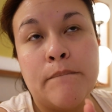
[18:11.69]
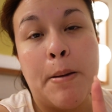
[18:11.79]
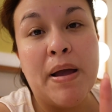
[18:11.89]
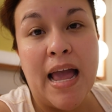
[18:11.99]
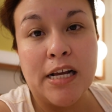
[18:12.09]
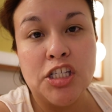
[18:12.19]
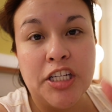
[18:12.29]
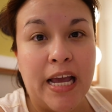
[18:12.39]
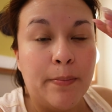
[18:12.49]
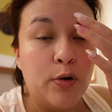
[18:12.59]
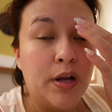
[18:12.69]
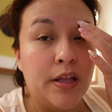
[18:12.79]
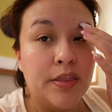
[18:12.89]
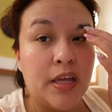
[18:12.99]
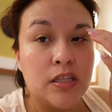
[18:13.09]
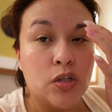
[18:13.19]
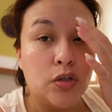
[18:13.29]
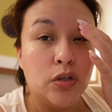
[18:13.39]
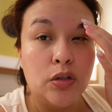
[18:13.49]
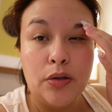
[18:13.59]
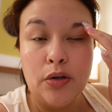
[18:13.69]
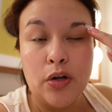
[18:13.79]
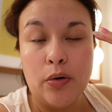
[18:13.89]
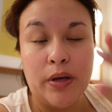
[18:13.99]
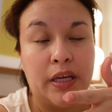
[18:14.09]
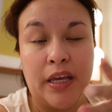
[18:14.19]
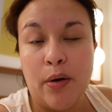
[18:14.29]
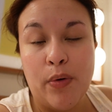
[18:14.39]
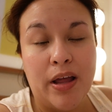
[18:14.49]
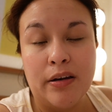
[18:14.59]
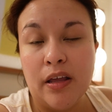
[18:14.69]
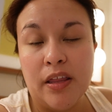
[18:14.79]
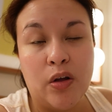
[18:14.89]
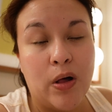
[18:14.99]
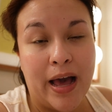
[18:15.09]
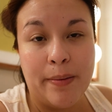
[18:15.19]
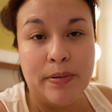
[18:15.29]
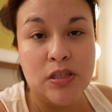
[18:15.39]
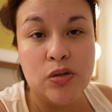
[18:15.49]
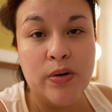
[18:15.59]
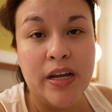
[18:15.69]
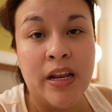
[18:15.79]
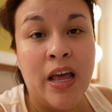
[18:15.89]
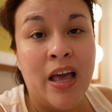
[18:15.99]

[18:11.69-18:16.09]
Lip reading: my action camera. That's, you know, it can get wet and nothing will happen to it.